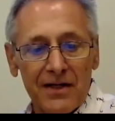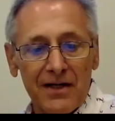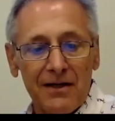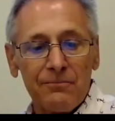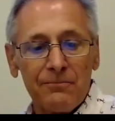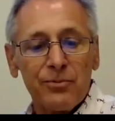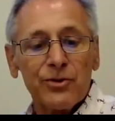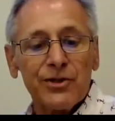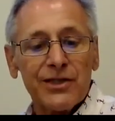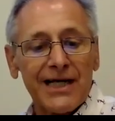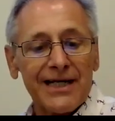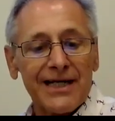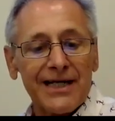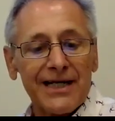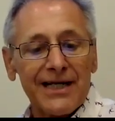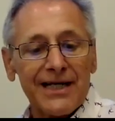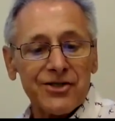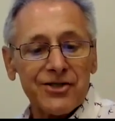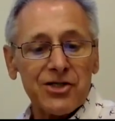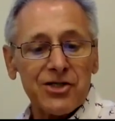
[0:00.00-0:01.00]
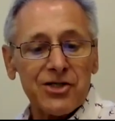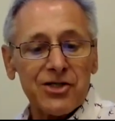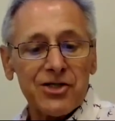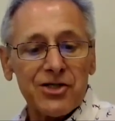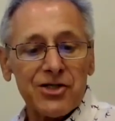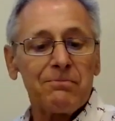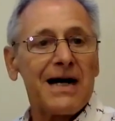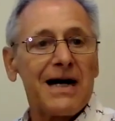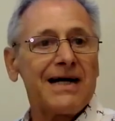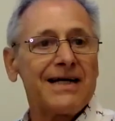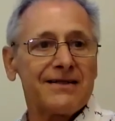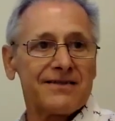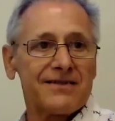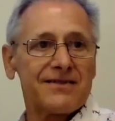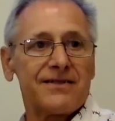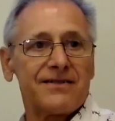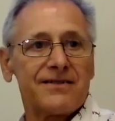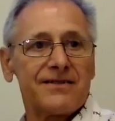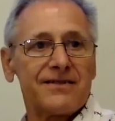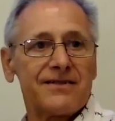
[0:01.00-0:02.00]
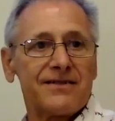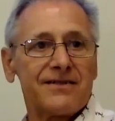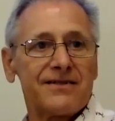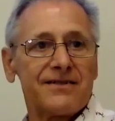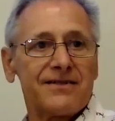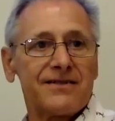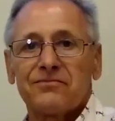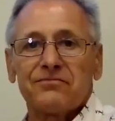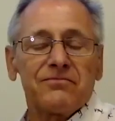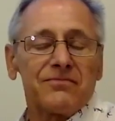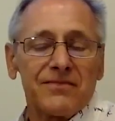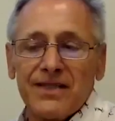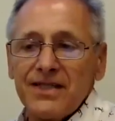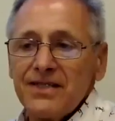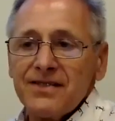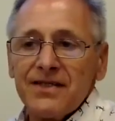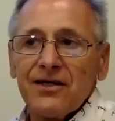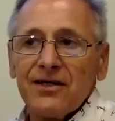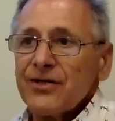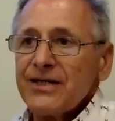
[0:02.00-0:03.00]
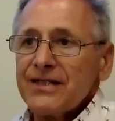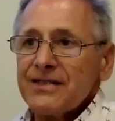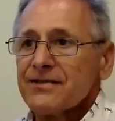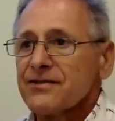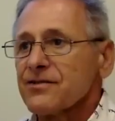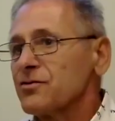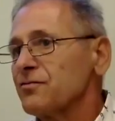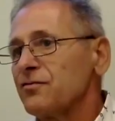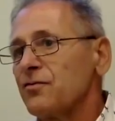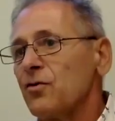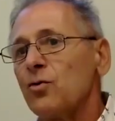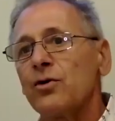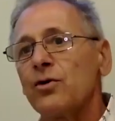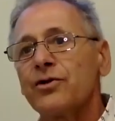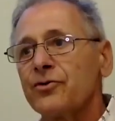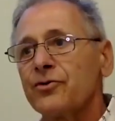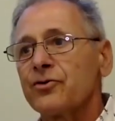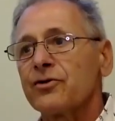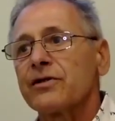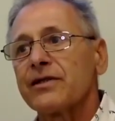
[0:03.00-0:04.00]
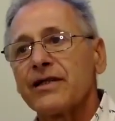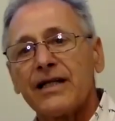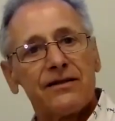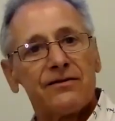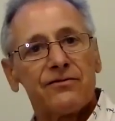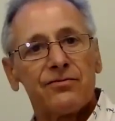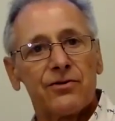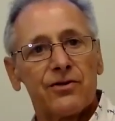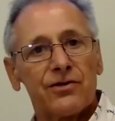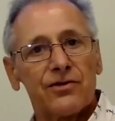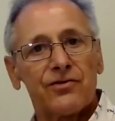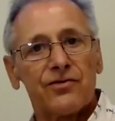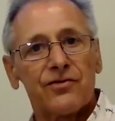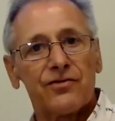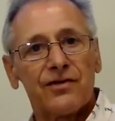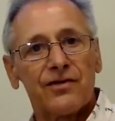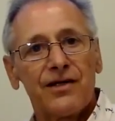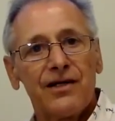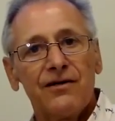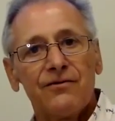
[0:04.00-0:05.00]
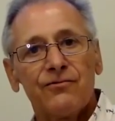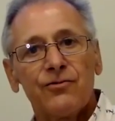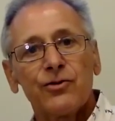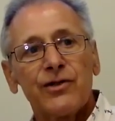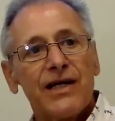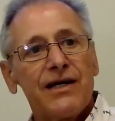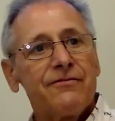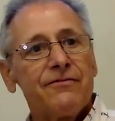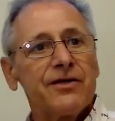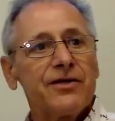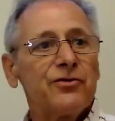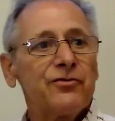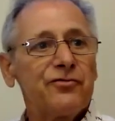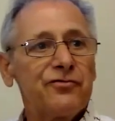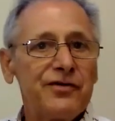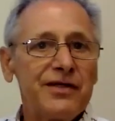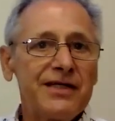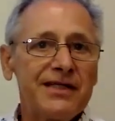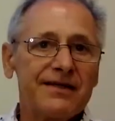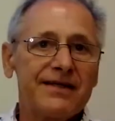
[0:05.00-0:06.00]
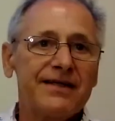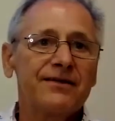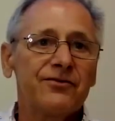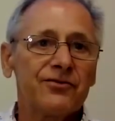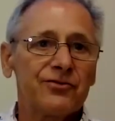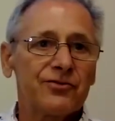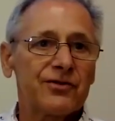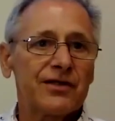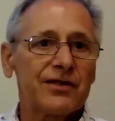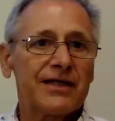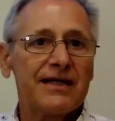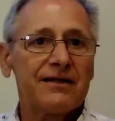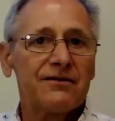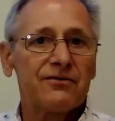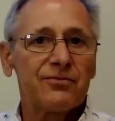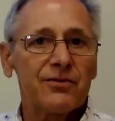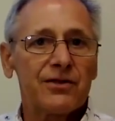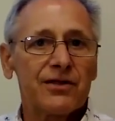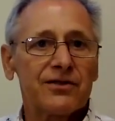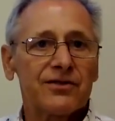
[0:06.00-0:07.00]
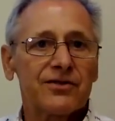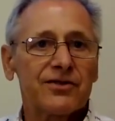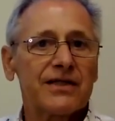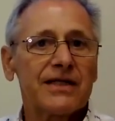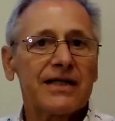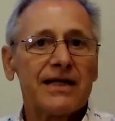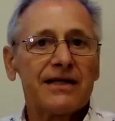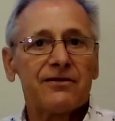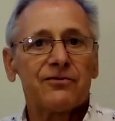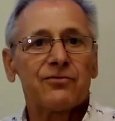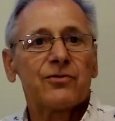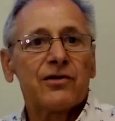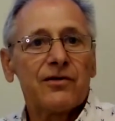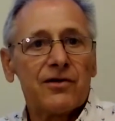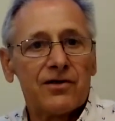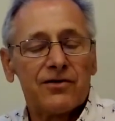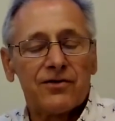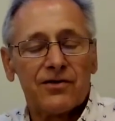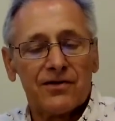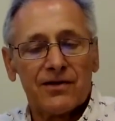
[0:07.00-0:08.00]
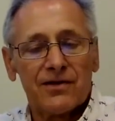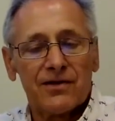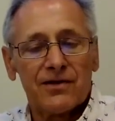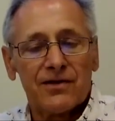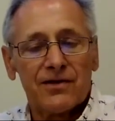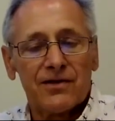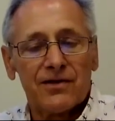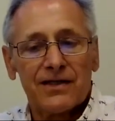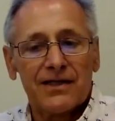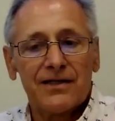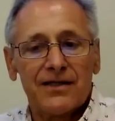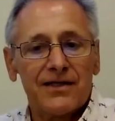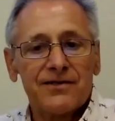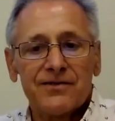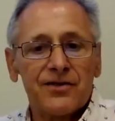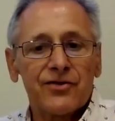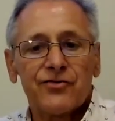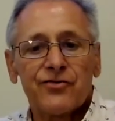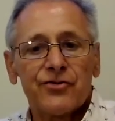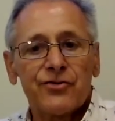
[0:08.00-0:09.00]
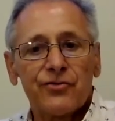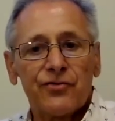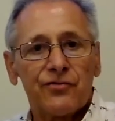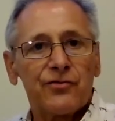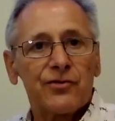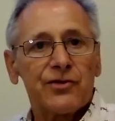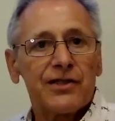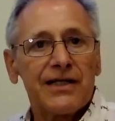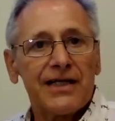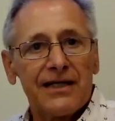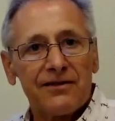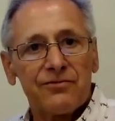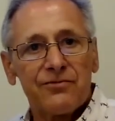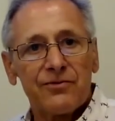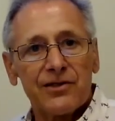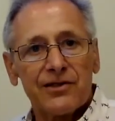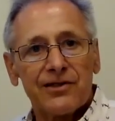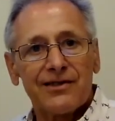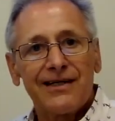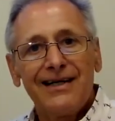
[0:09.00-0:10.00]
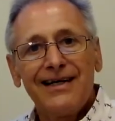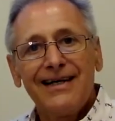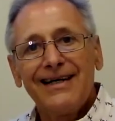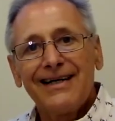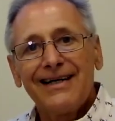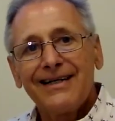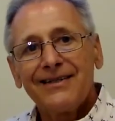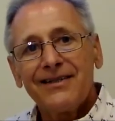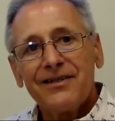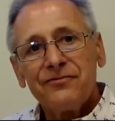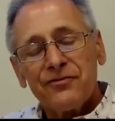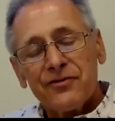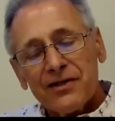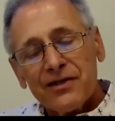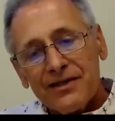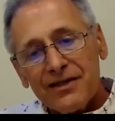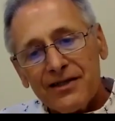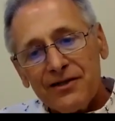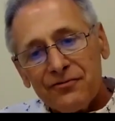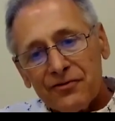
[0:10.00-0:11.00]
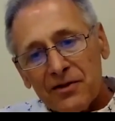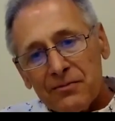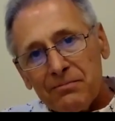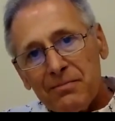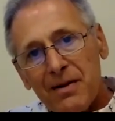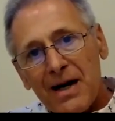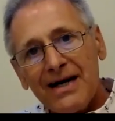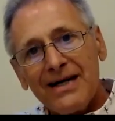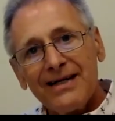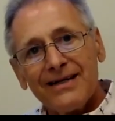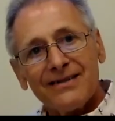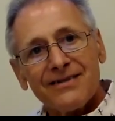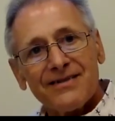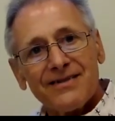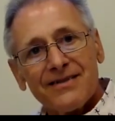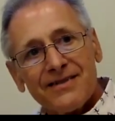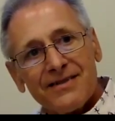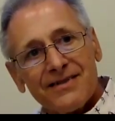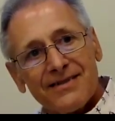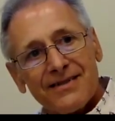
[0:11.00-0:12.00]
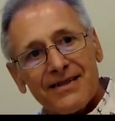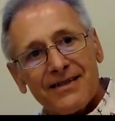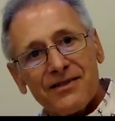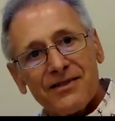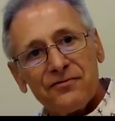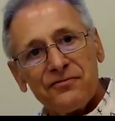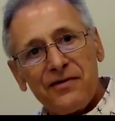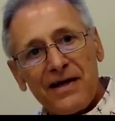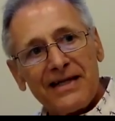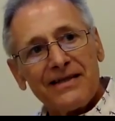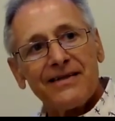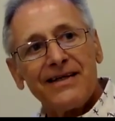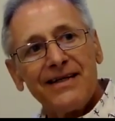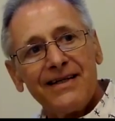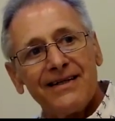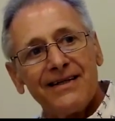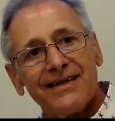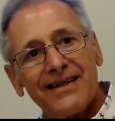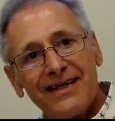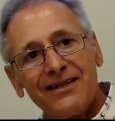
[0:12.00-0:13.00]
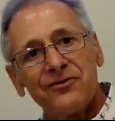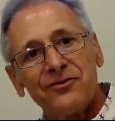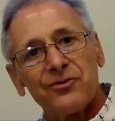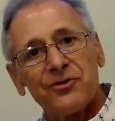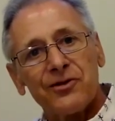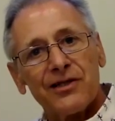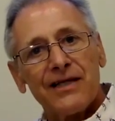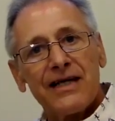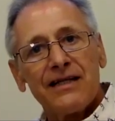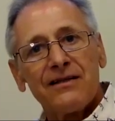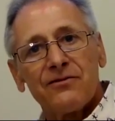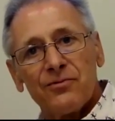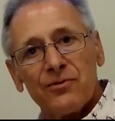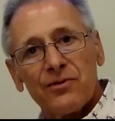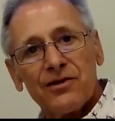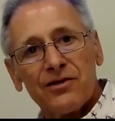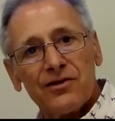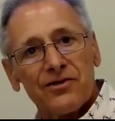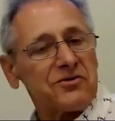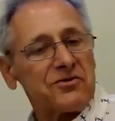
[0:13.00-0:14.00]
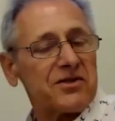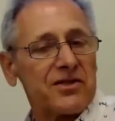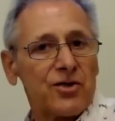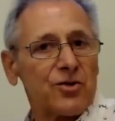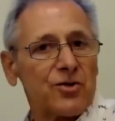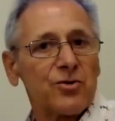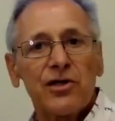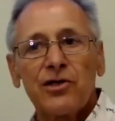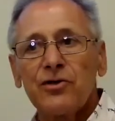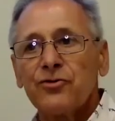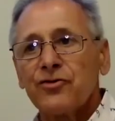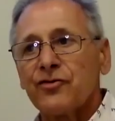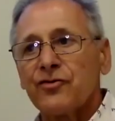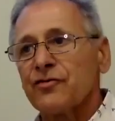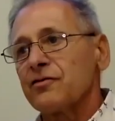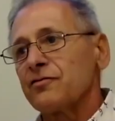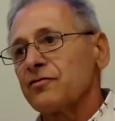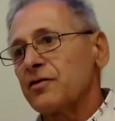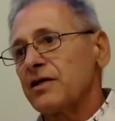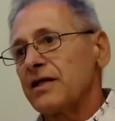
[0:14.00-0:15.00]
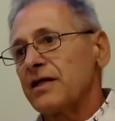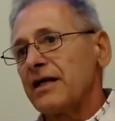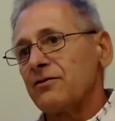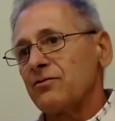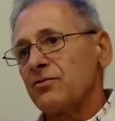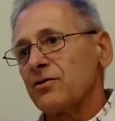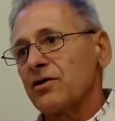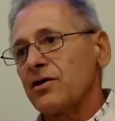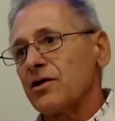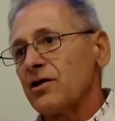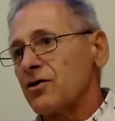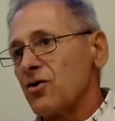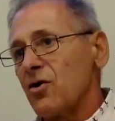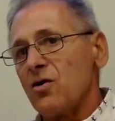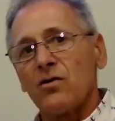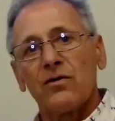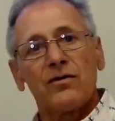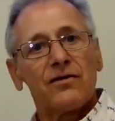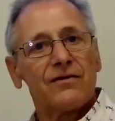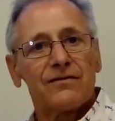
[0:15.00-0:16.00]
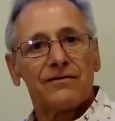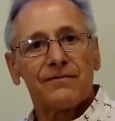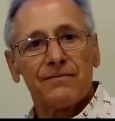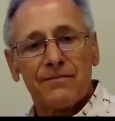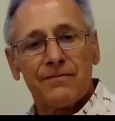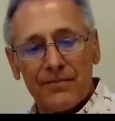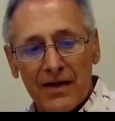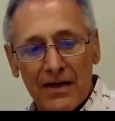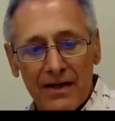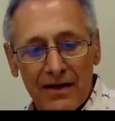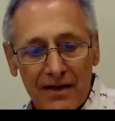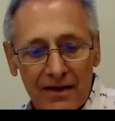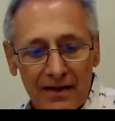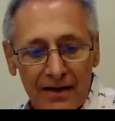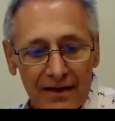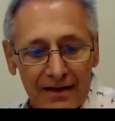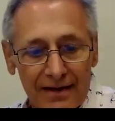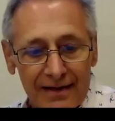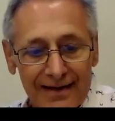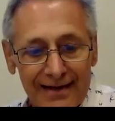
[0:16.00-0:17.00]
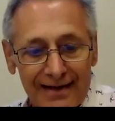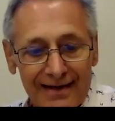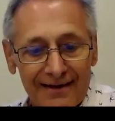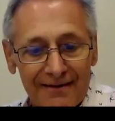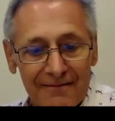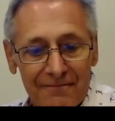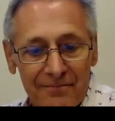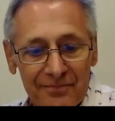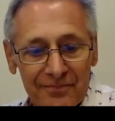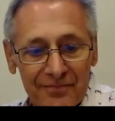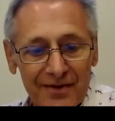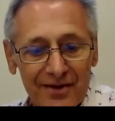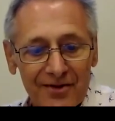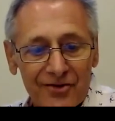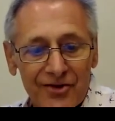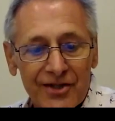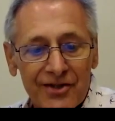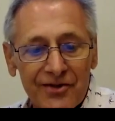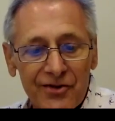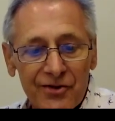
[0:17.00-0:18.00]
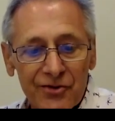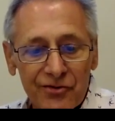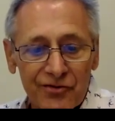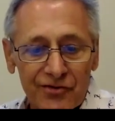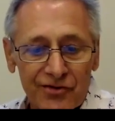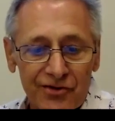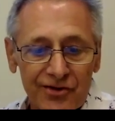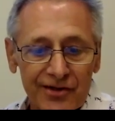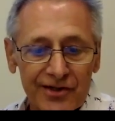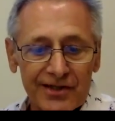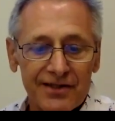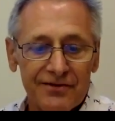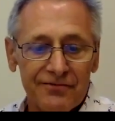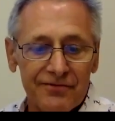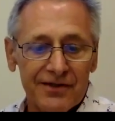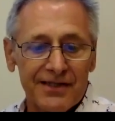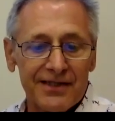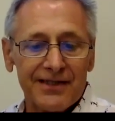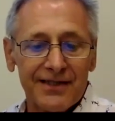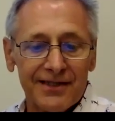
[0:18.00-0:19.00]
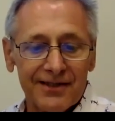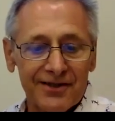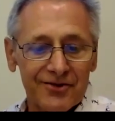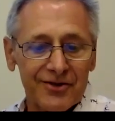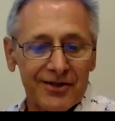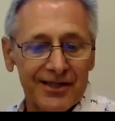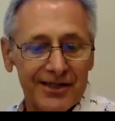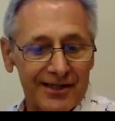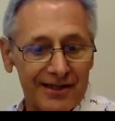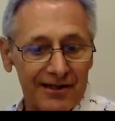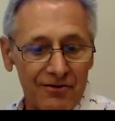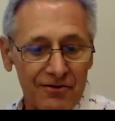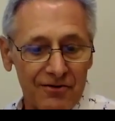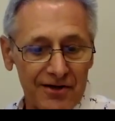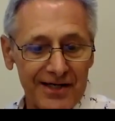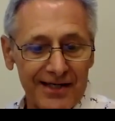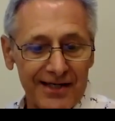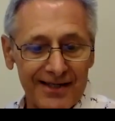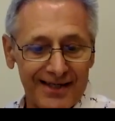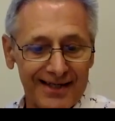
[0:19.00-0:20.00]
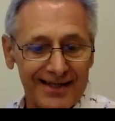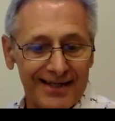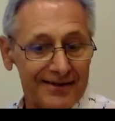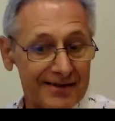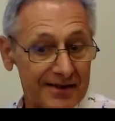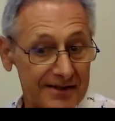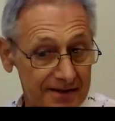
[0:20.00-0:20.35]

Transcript: Uh, potential biases, these are risks of all neural networks. Whatever you feed into the network, the network eh, is the truth for the network. And if the if the bias is, is fed in into the network, the conclusions of the network are wrong. Uh, creativity and critical thinking.